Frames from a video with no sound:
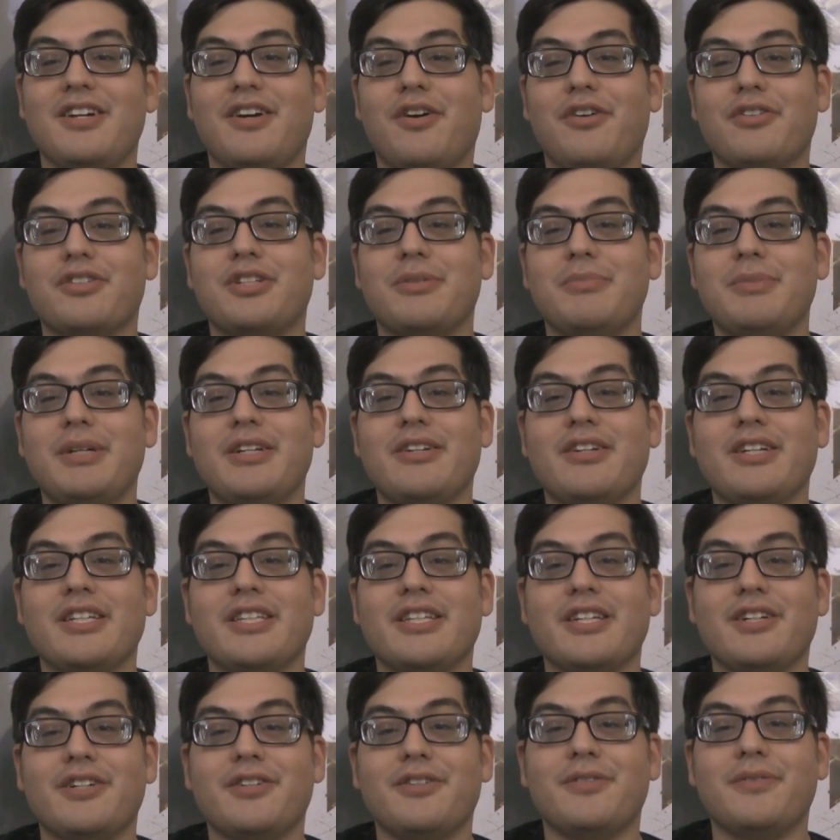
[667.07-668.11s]
Ultimately,
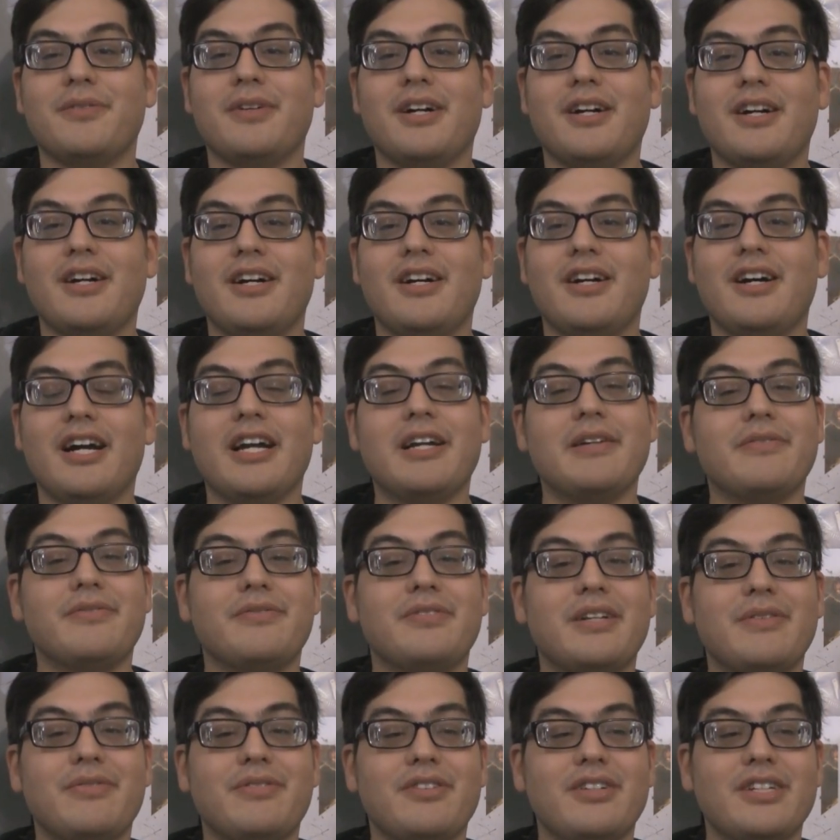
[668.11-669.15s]
though, I
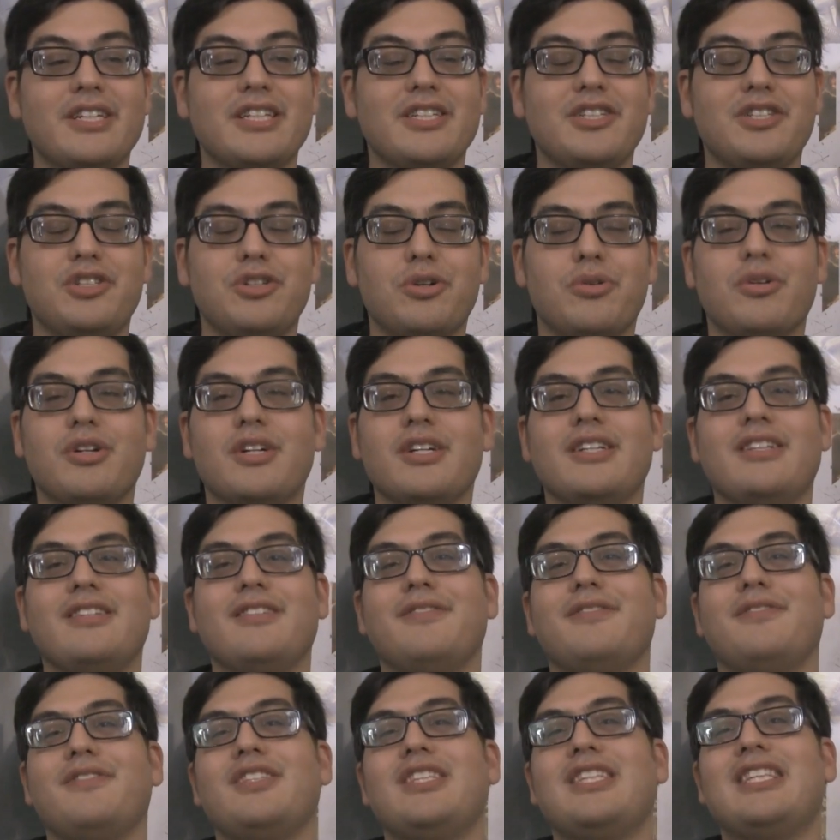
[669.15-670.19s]
have definitely enjoyed
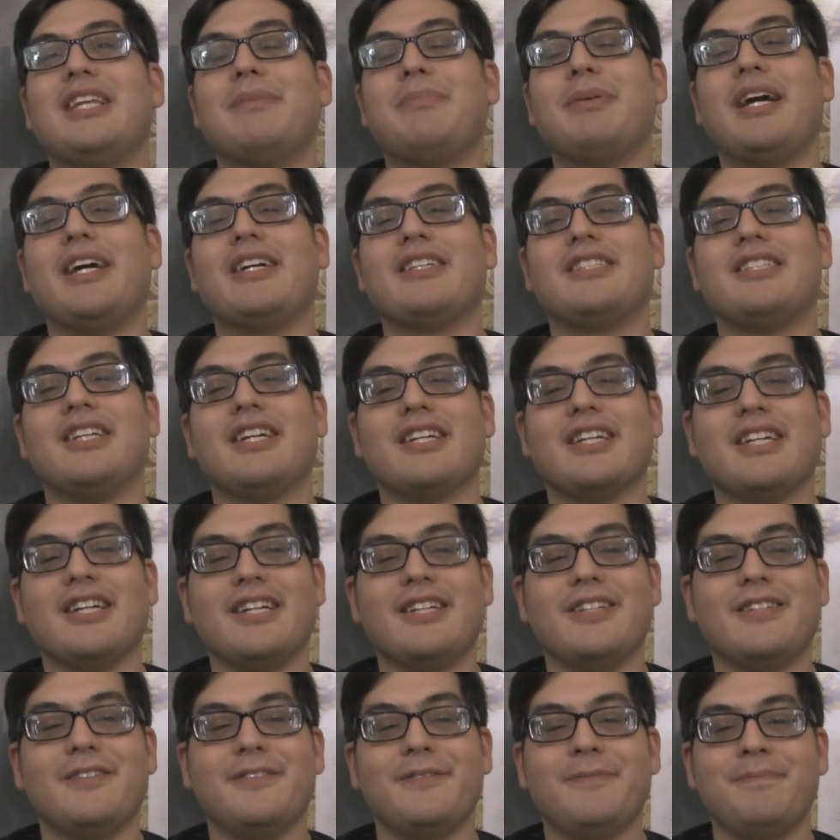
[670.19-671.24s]
the past
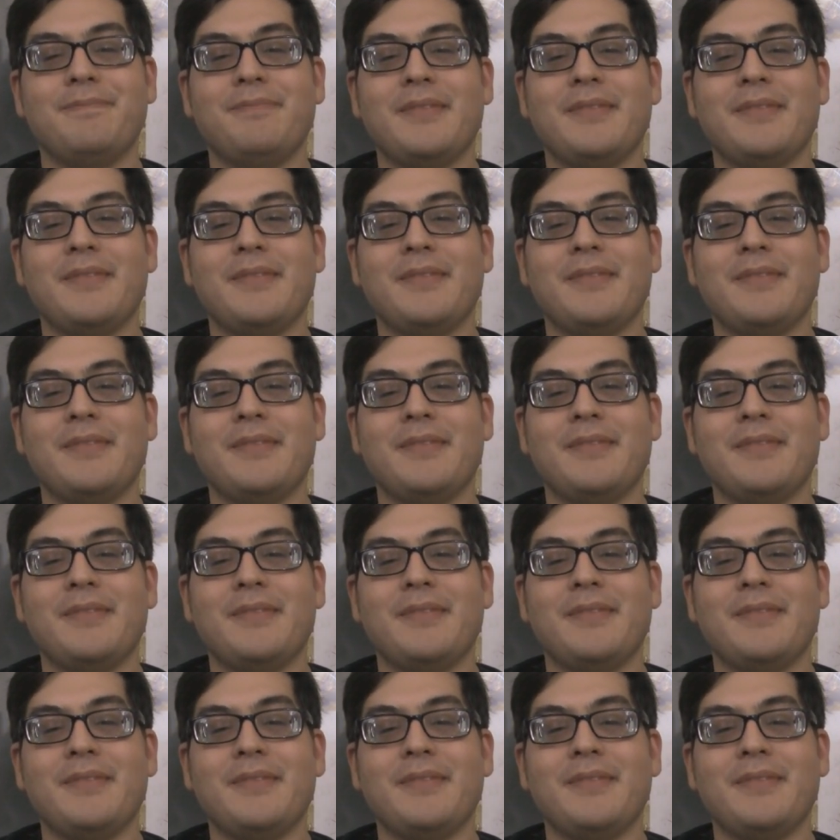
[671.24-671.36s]
decade.